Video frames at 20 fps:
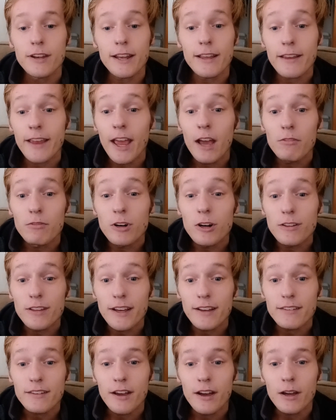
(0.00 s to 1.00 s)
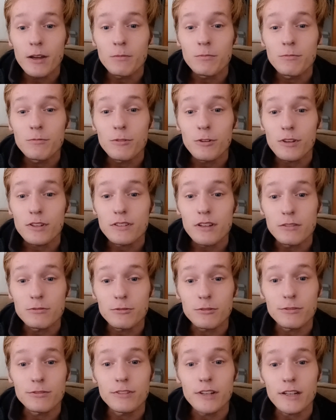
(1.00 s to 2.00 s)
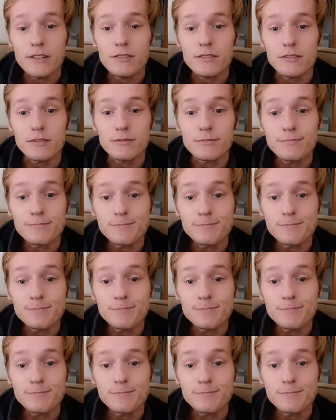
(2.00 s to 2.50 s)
have all that time for self-reflection.